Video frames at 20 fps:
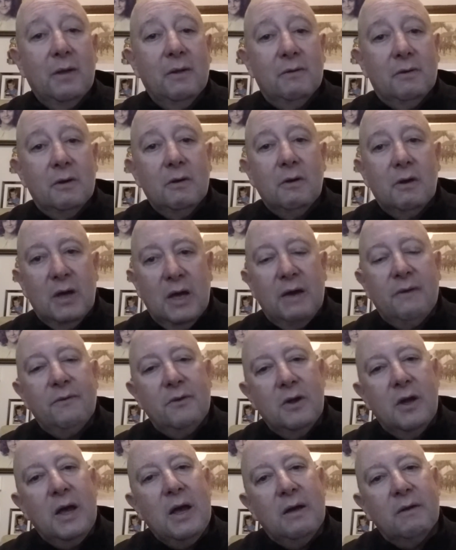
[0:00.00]
So you have
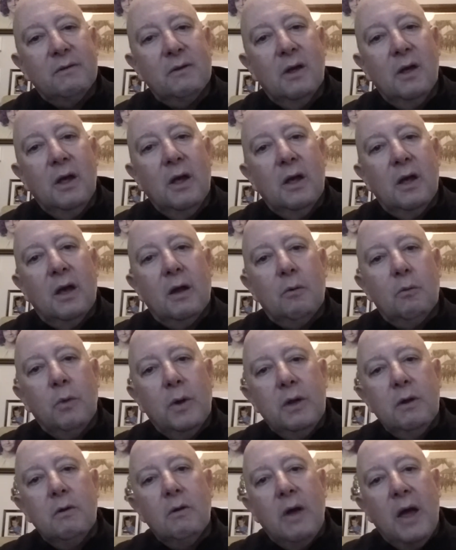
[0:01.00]
to ask. And
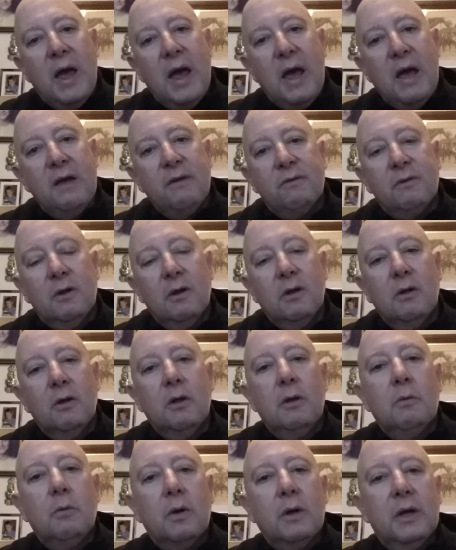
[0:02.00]
when you ask,
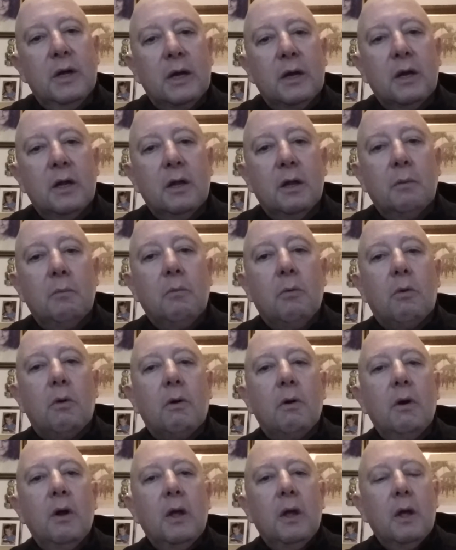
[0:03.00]
you will get. And the
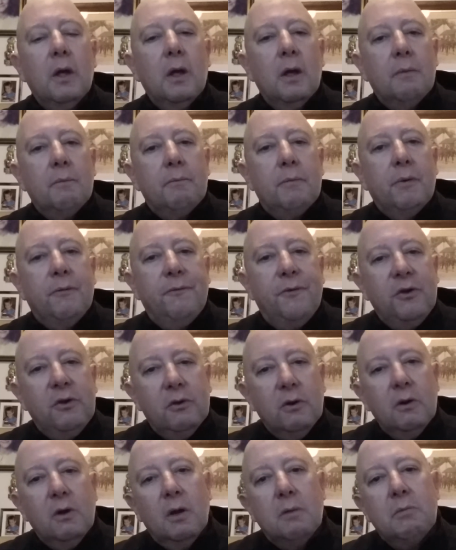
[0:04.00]
more
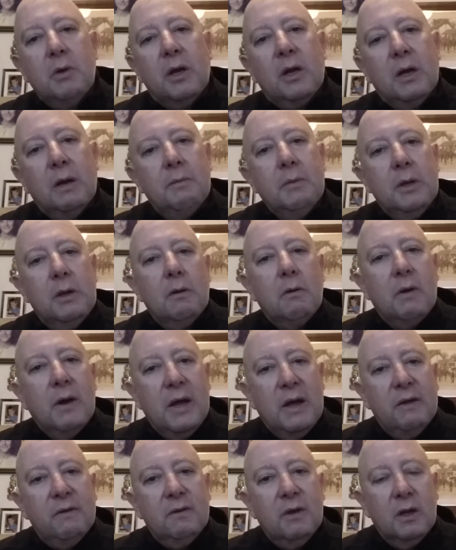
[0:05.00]
proficient you become in your
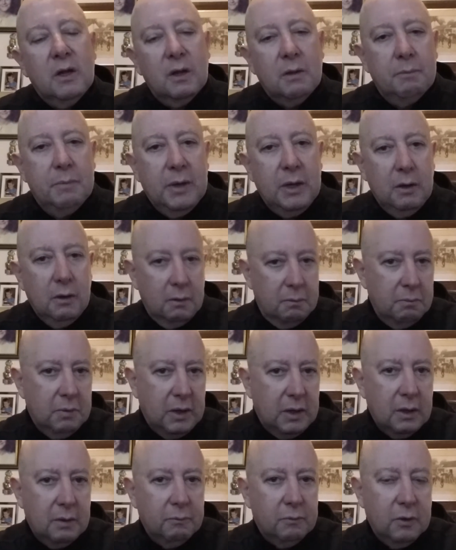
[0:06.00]
asking, the better it
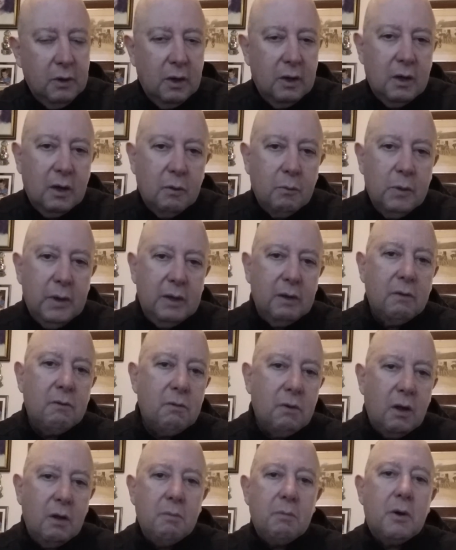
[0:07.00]
becomes. And we can
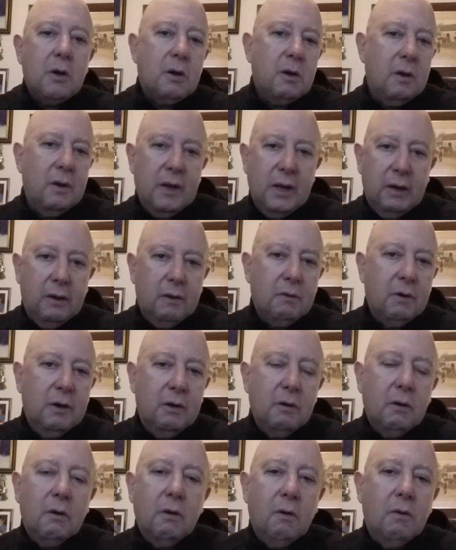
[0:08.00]
role model that,
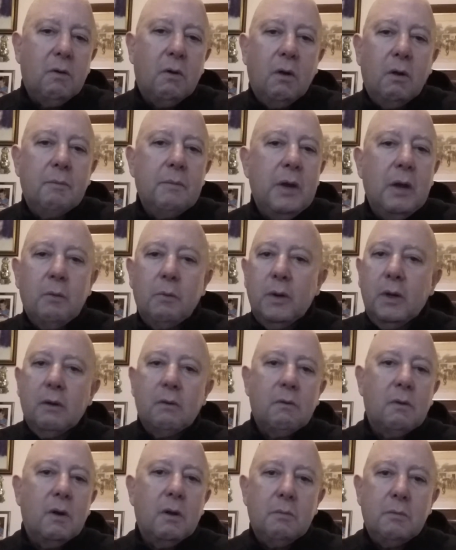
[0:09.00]
right? You can call me and we
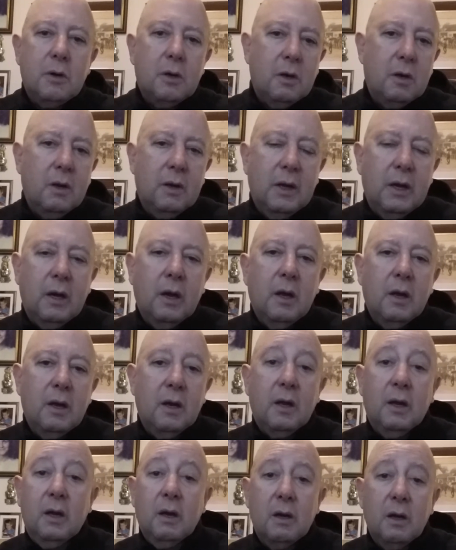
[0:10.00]
can role model that.
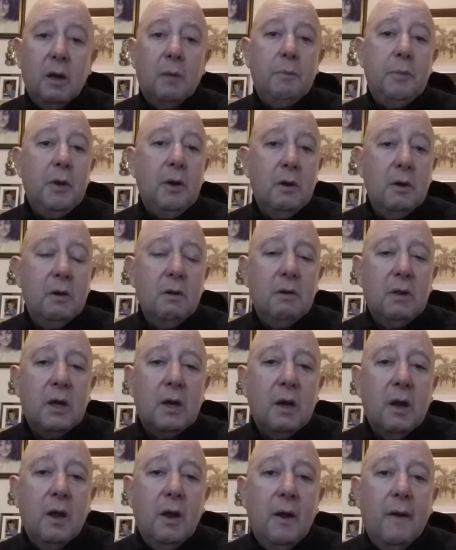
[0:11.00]
And I can help you to do
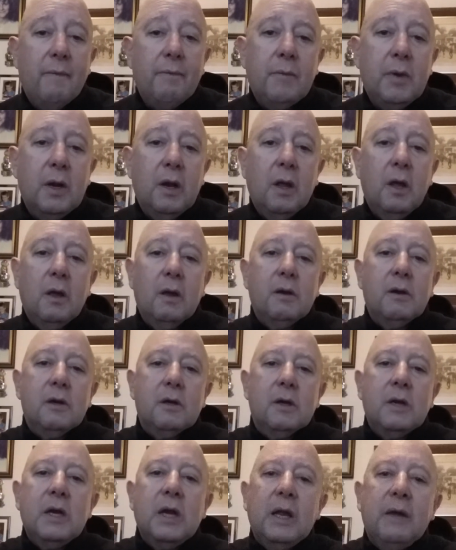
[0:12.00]
that. But
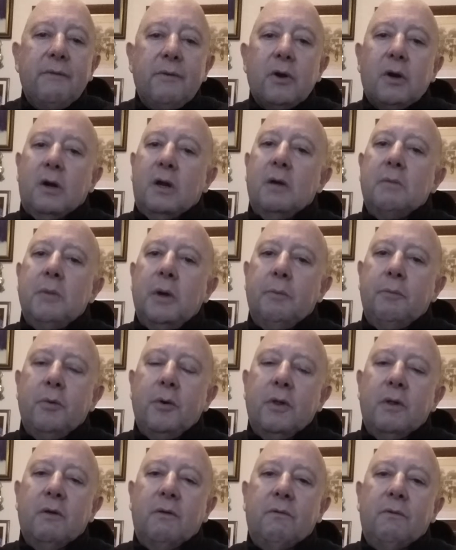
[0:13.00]
never come up
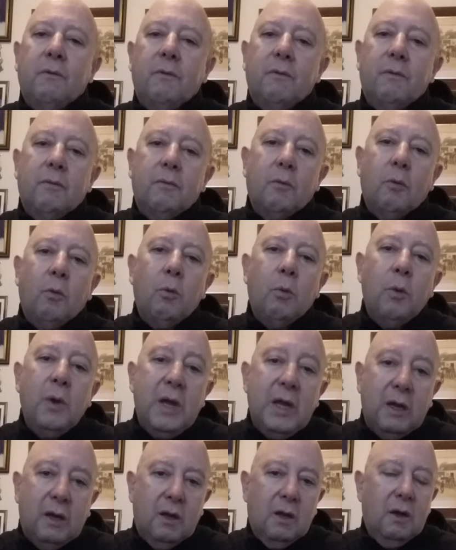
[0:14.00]
with this
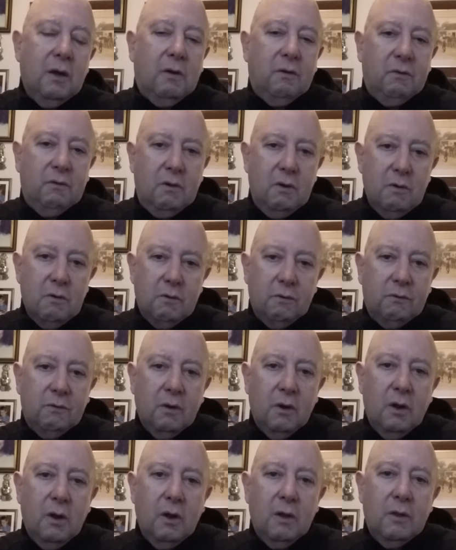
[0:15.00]
weak
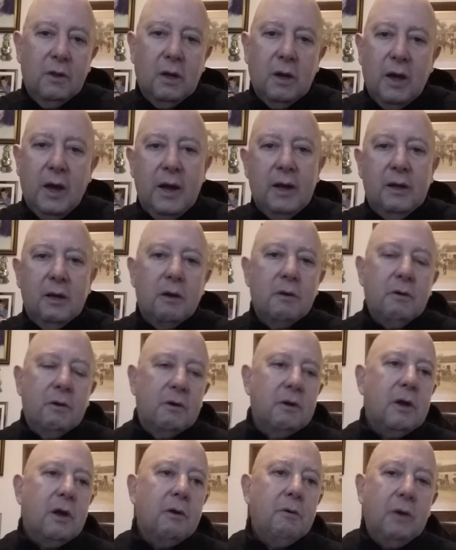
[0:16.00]
excuse that I
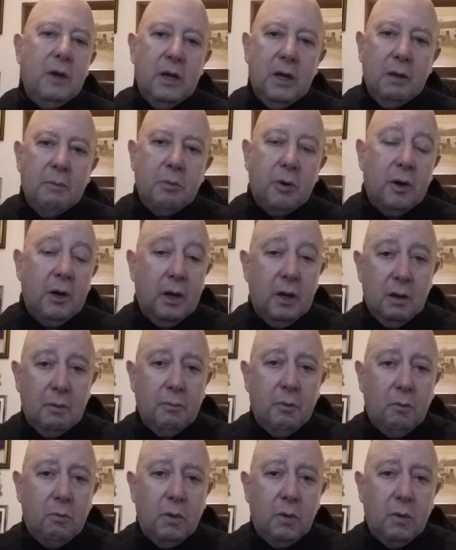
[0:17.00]
don't know anybody, number